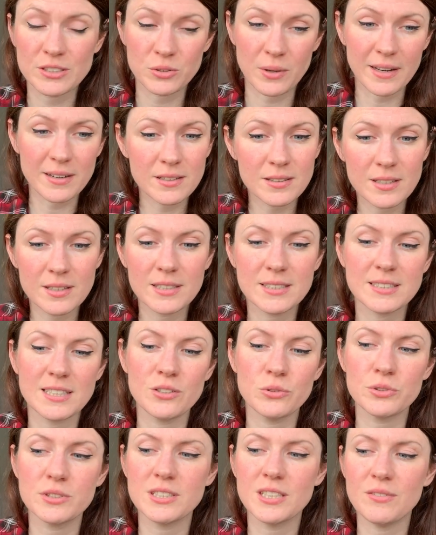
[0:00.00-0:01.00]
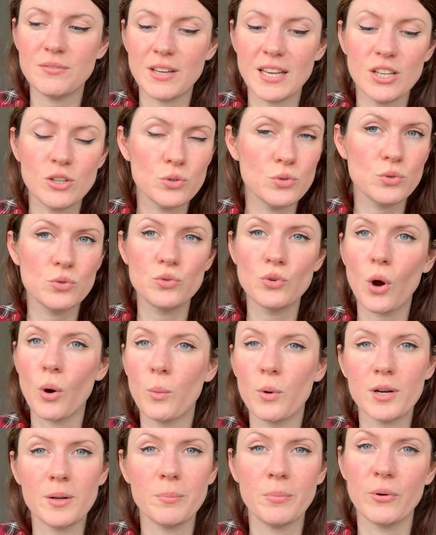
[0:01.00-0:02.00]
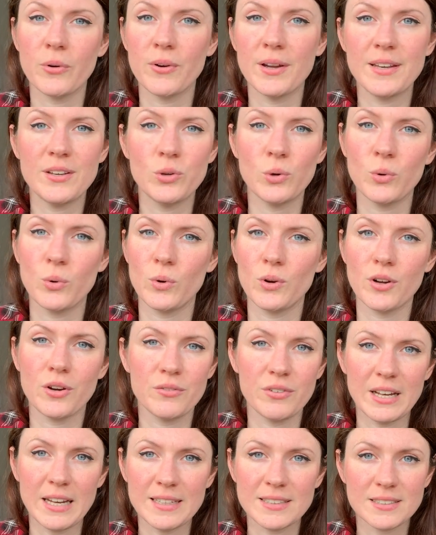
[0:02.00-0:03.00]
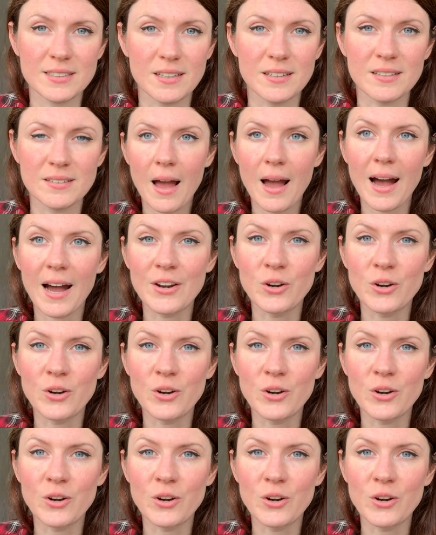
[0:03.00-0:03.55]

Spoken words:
So anything that's in your CV, you do not want to put in your cover letter.